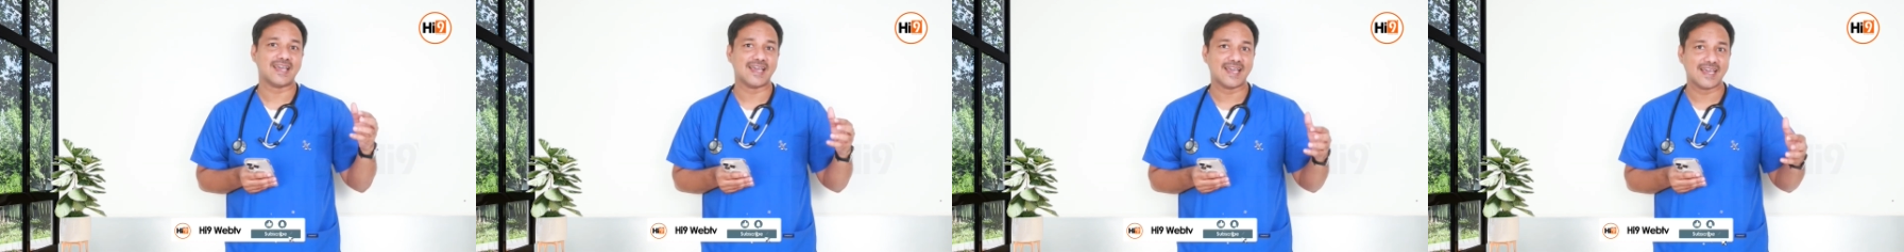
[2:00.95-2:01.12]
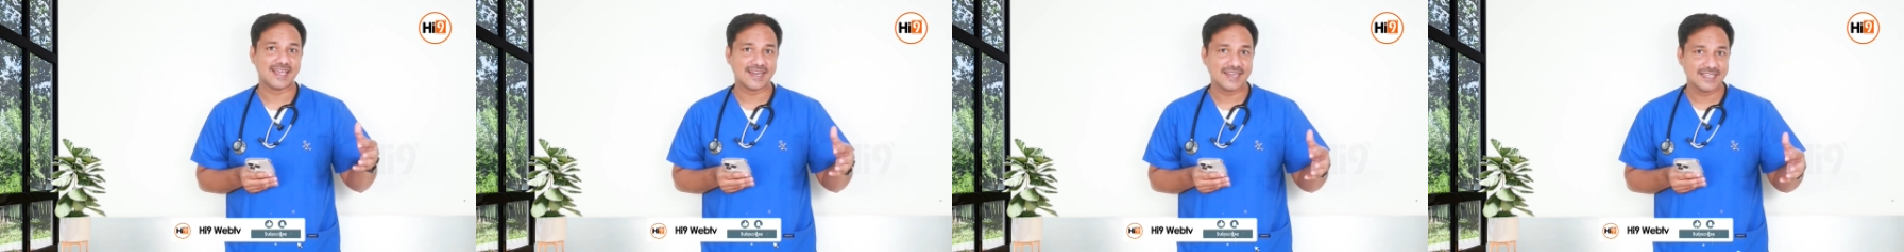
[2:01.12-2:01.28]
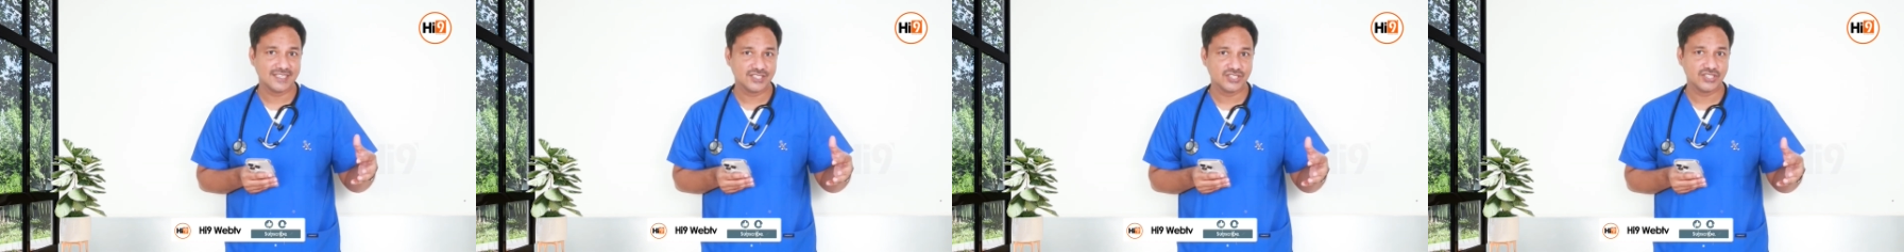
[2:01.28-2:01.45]

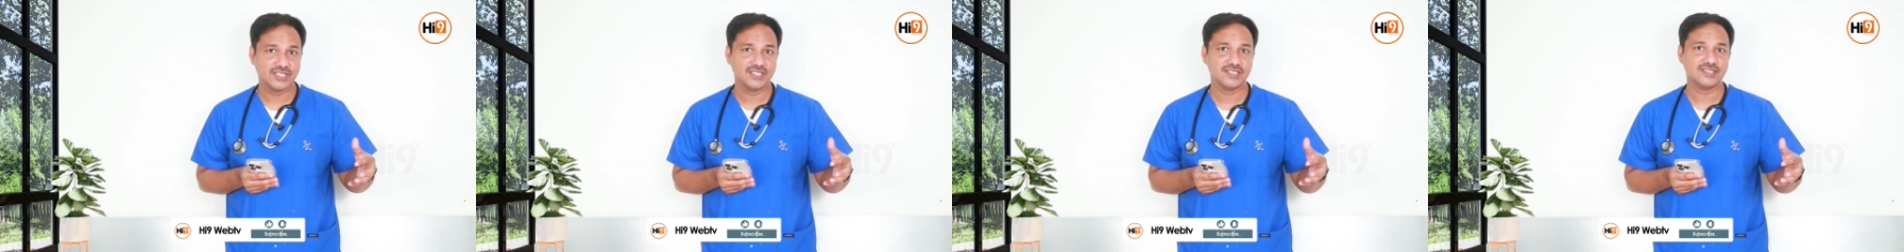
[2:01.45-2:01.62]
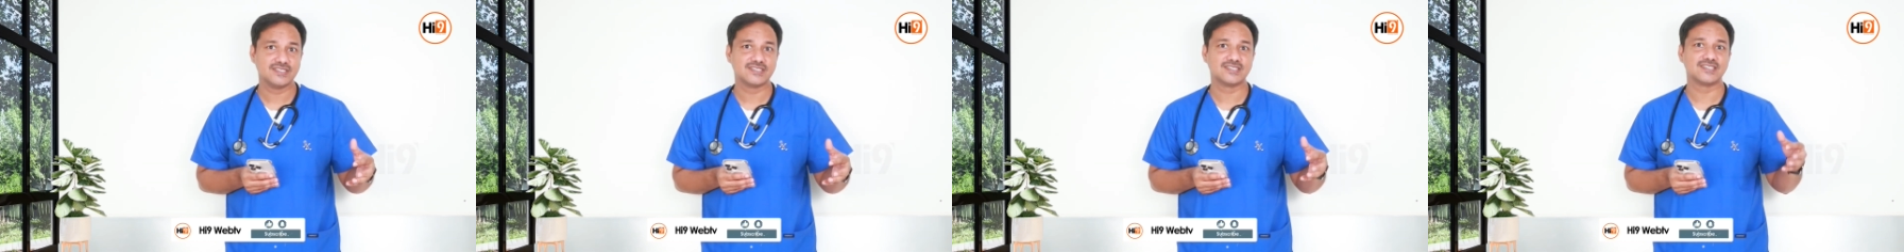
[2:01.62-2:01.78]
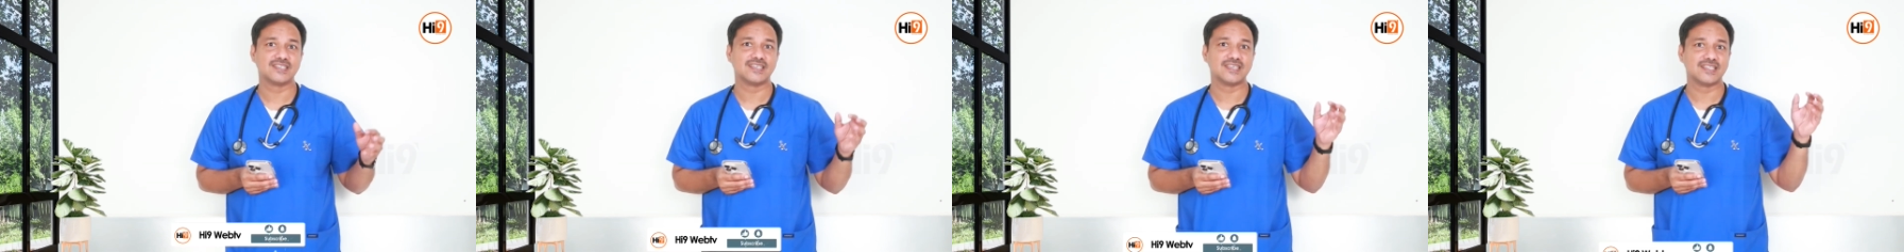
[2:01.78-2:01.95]

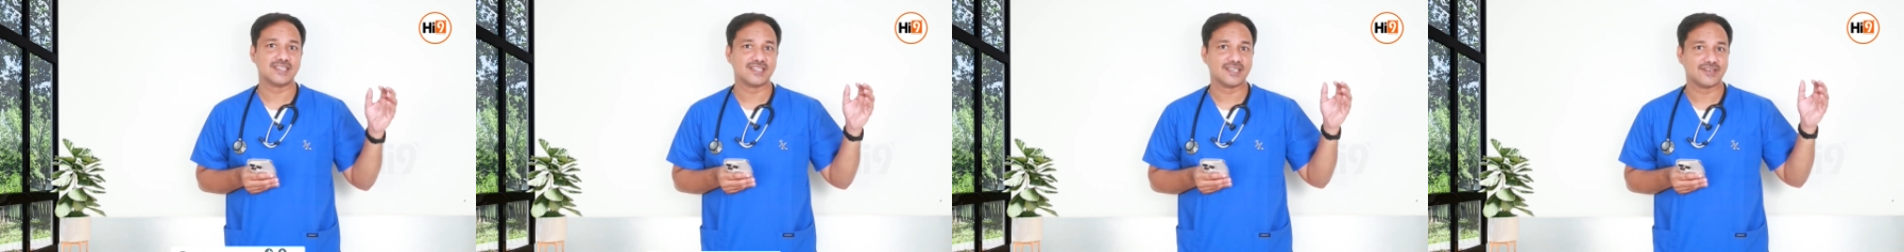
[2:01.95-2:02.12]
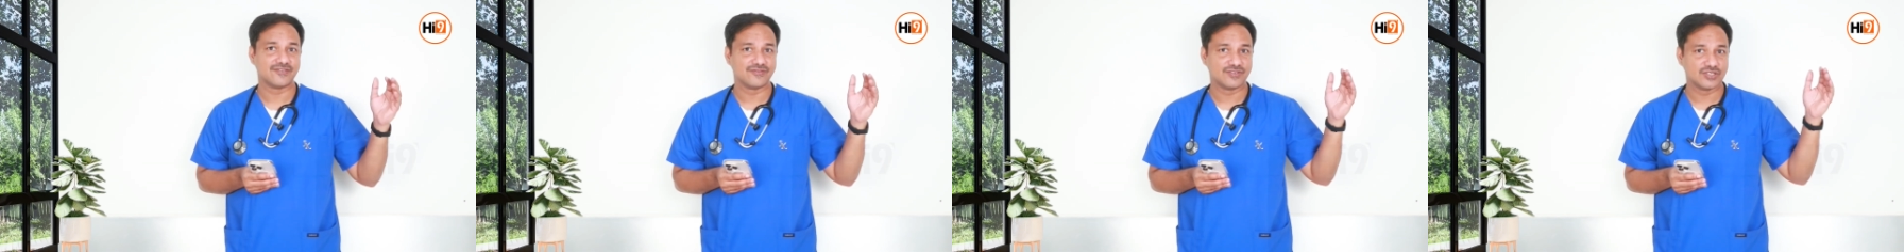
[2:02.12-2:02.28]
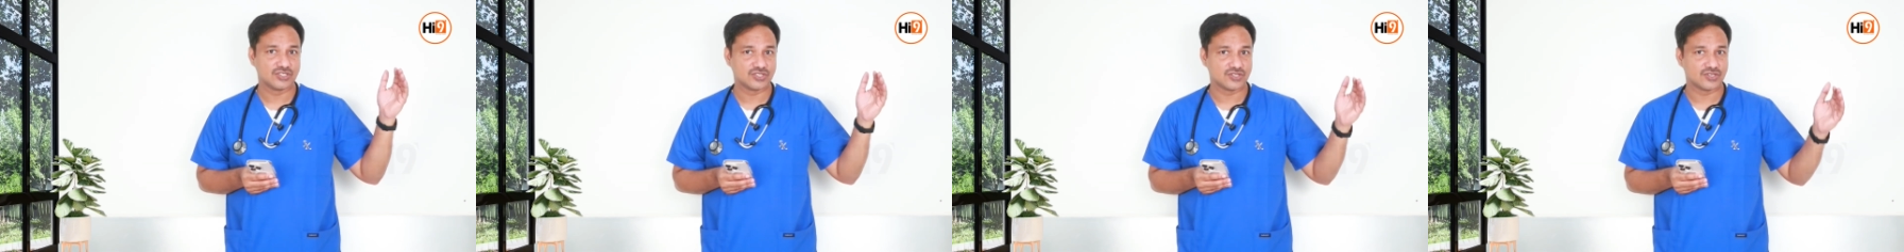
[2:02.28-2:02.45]
allergies
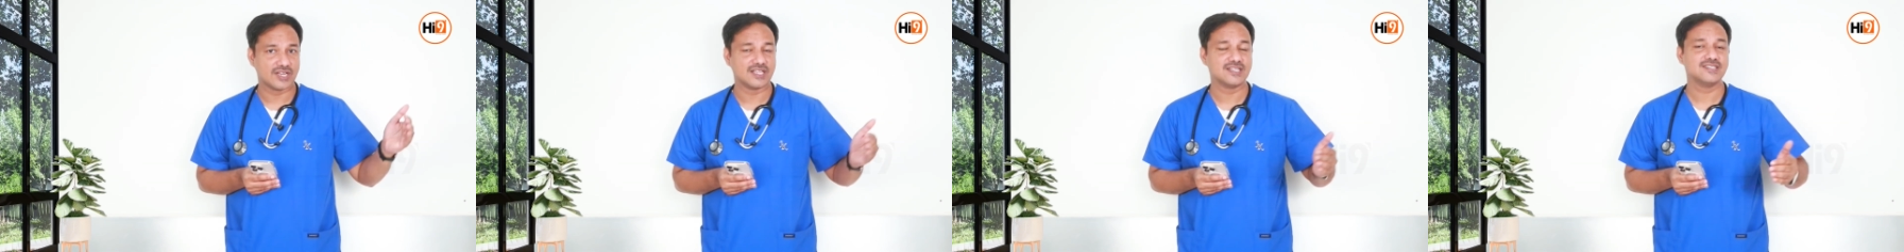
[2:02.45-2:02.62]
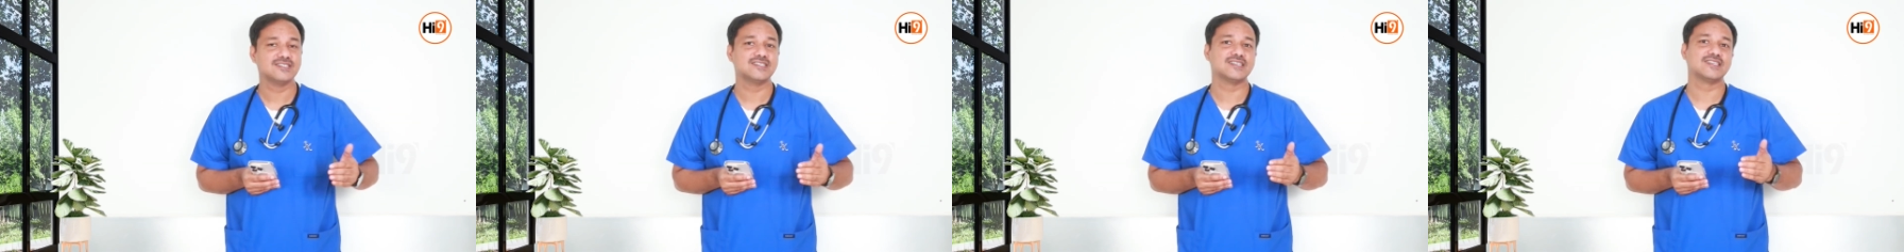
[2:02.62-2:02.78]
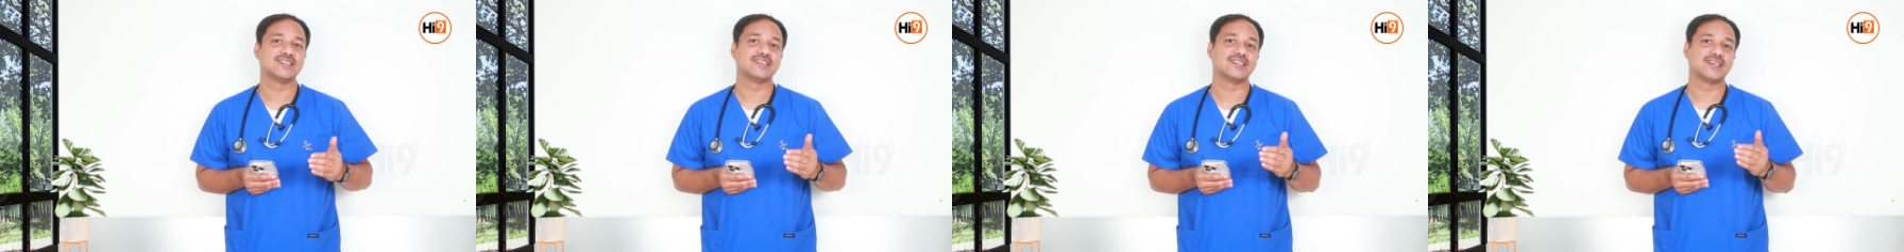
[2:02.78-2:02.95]
which
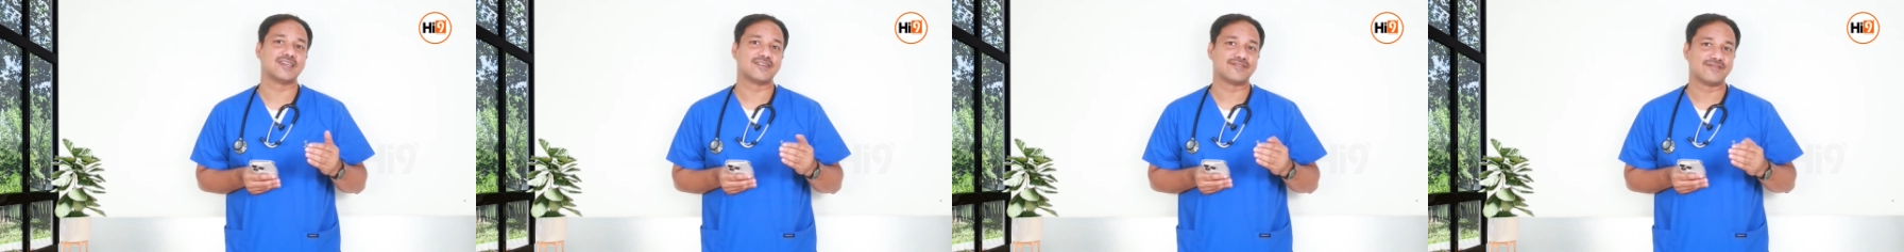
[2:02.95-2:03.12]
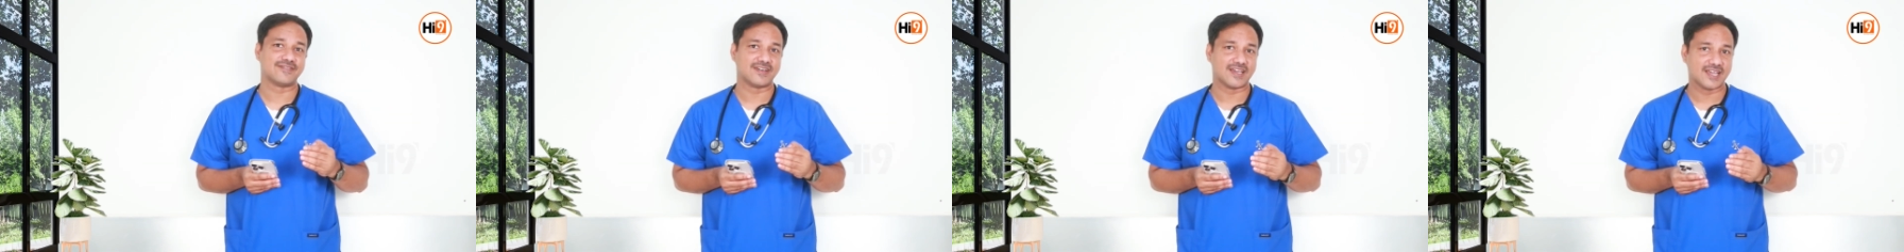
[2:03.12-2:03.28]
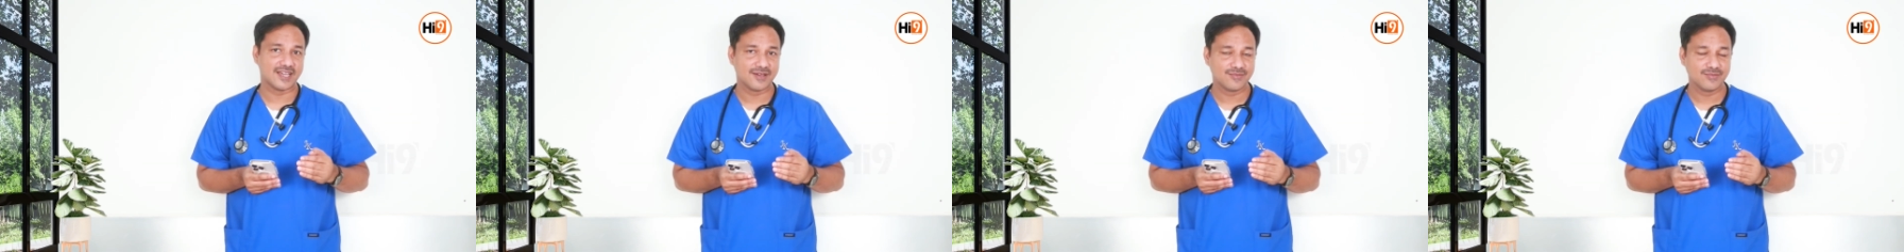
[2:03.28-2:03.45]
runs in their
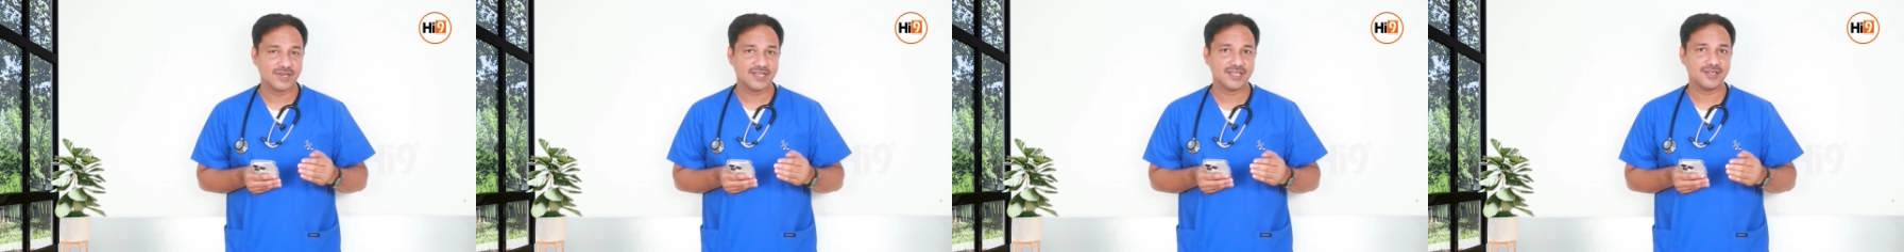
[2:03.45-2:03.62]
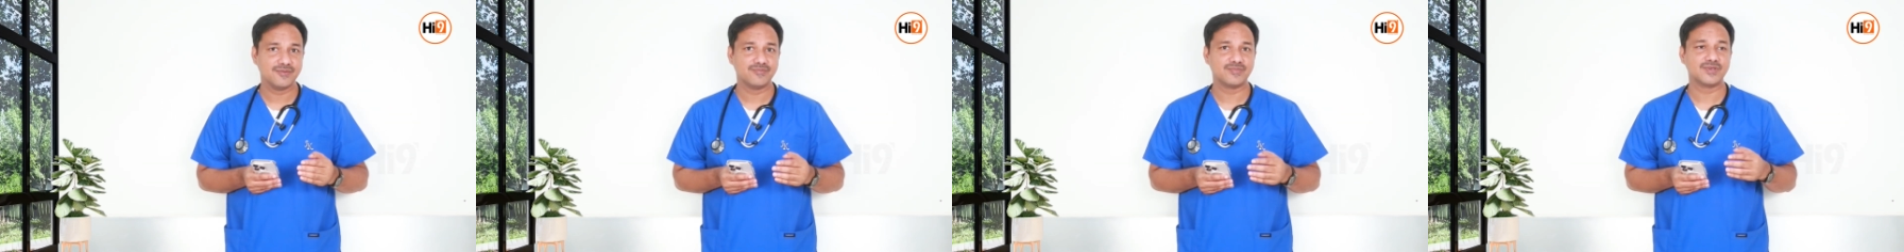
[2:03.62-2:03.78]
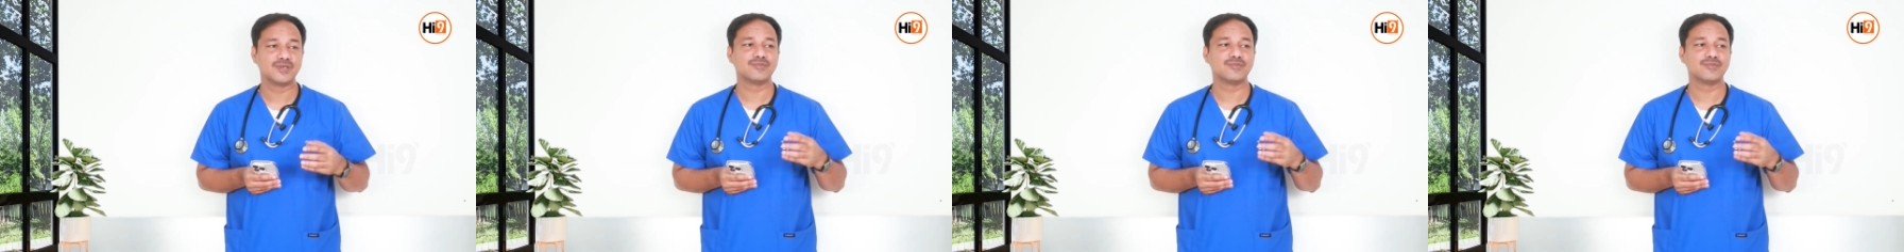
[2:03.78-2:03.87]
family.